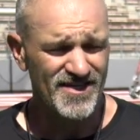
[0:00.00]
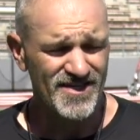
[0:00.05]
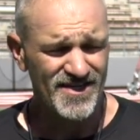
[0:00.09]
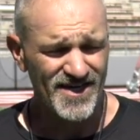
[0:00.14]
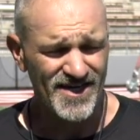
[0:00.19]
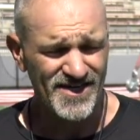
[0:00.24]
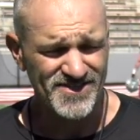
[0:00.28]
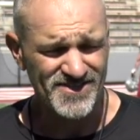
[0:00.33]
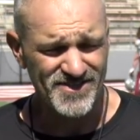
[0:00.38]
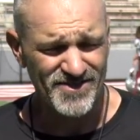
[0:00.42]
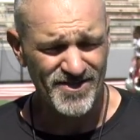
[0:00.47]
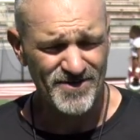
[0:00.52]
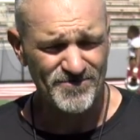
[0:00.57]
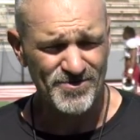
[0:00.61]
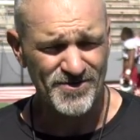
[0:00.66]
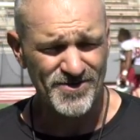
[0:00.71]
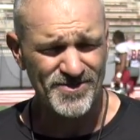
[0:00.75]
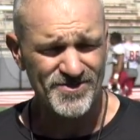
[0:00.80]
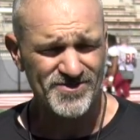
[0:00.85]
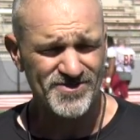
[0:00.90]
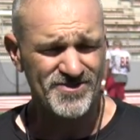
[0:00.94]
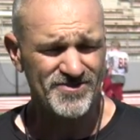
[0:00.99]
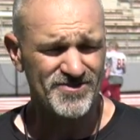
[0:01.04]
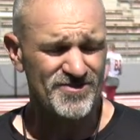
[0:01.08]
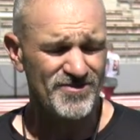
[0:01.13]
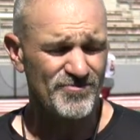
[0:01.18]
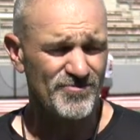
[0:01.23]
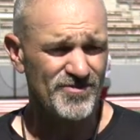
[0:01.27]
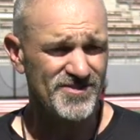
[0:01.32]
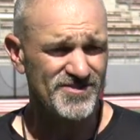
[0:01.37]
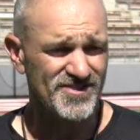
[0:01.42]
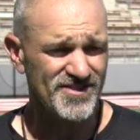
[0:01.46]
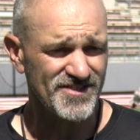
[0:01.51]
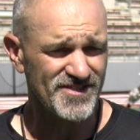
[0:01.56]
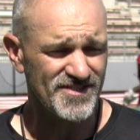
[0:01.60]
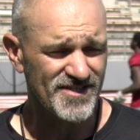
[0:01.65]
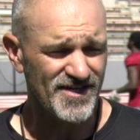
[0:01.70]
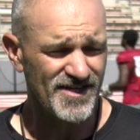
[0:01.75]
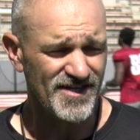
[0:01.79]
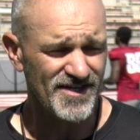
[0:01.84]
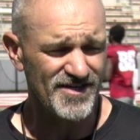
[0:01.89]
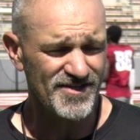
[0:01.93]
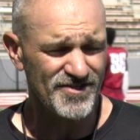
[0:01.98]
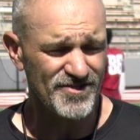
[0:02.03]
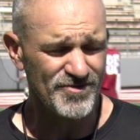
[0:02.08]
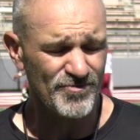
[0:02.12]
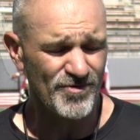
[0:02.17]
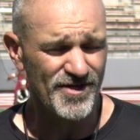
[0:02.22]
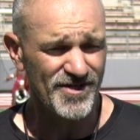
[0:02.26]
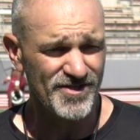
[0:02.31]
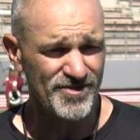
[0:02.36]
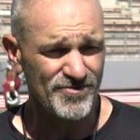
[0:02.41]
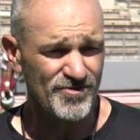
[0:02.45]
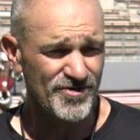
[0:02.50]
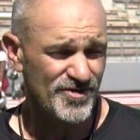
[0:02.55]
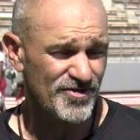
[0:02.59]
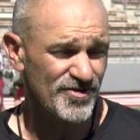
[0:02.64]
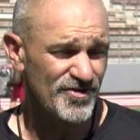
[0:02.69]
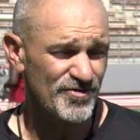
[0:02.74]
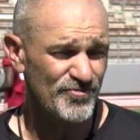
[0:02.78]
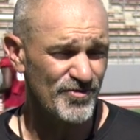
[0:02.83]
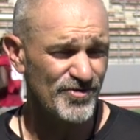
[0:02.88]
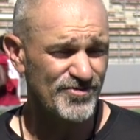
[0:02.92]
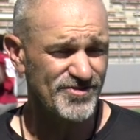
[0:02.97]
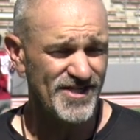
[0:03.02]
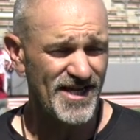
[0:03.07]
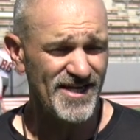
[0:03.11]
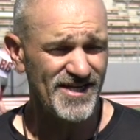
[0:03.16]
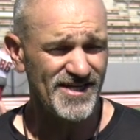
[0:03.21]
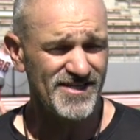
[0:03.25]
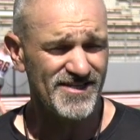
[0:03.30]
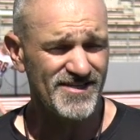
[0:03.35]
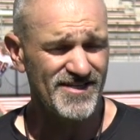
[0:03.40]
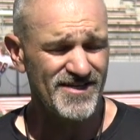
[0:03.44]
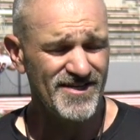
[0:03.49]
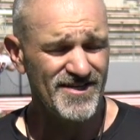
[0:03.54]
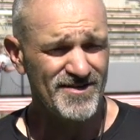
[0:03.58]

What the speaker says: Guys that aren't producing are the ones that you're going to rotate it.